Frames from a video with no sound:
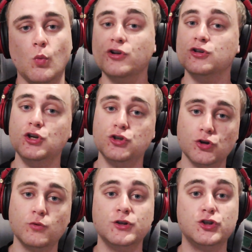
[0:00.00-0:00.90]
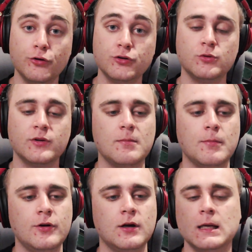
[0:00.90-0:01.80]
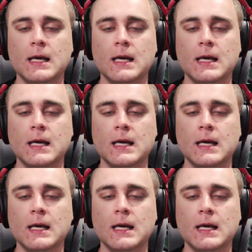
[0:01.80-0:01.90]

what you do and don't do with that motor.